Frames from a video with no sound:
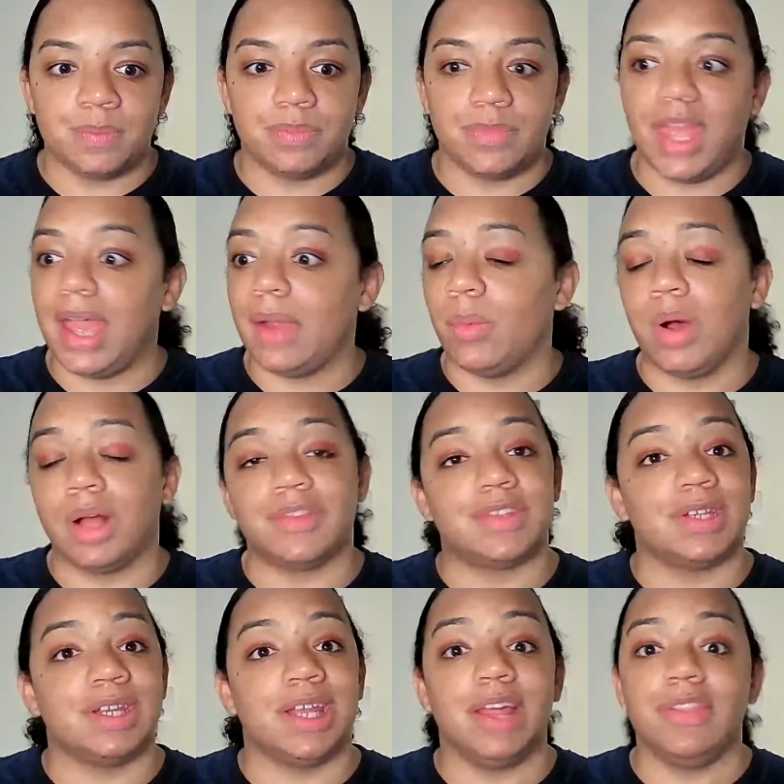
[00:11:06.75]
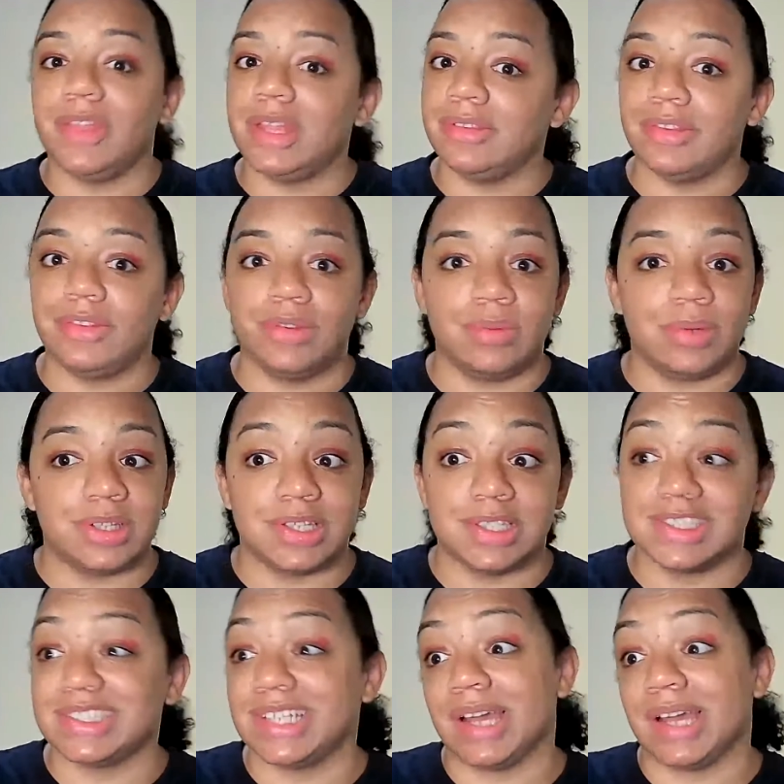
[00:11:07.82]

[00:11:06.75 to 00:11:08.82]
that wants nothing to do with us,